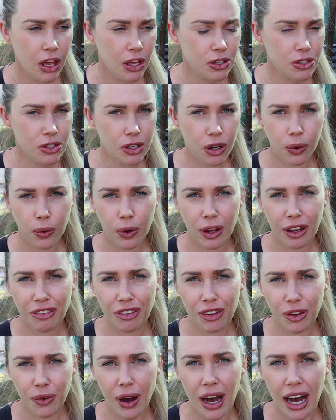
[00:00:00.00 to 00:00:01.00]
So
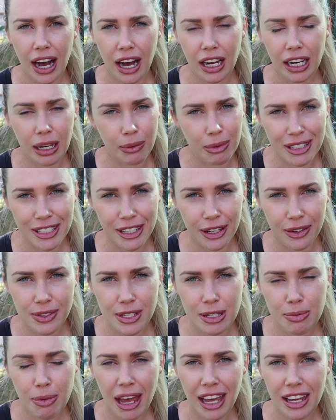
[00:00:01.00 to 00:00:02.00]
if you are limited on
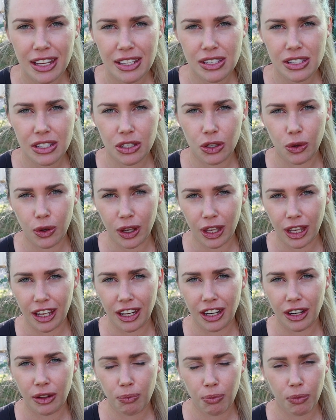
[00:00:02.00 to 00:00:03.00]
space, you
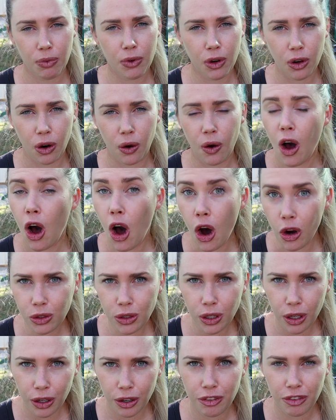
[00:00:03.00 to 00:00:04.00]
can grow a whole
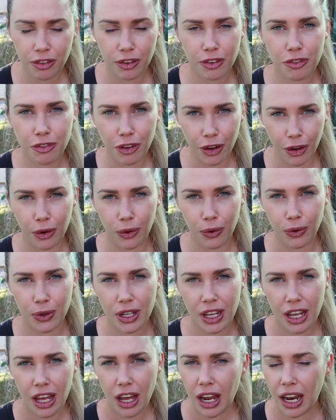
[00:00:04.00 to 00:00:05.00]
lot of food
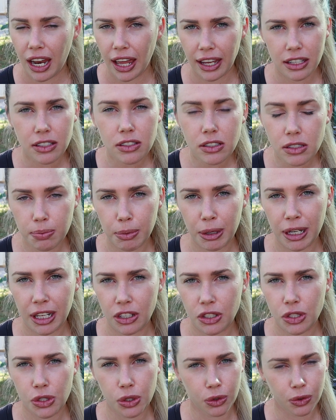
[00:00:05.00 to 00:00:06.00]
like
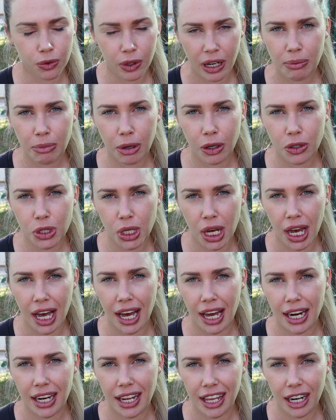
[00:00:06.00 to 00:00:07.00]
spinach or rainbow
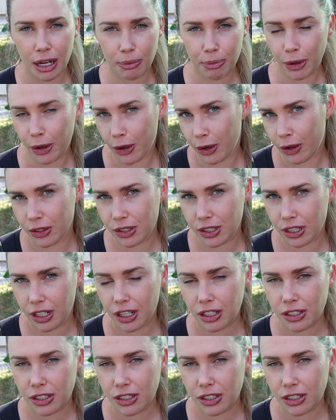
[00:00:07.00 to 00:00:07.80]
chard in a pot.